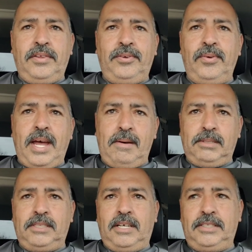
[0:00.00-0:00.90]
through
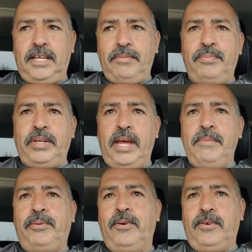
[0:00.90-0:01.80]
Amazon's
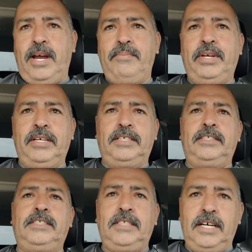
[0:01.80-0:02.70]
FBA program
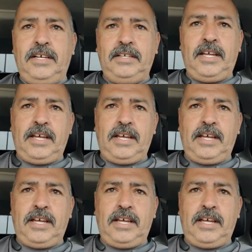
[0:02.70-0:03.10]
because uh,